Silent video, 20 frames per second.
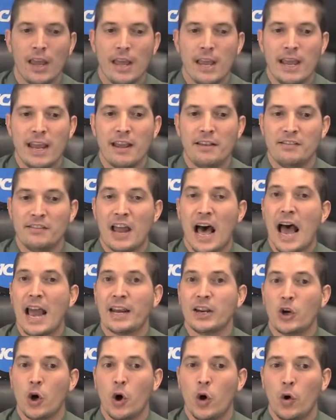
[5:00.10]
His
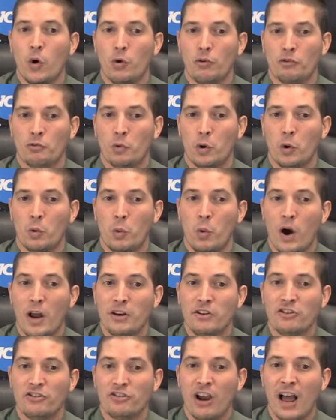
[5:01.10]
9 goals were
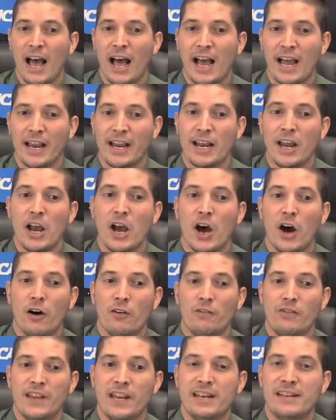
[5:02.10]
one shy
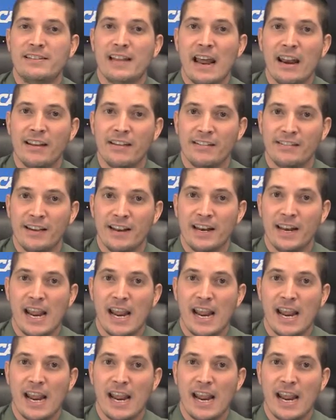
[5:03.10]
of the Denison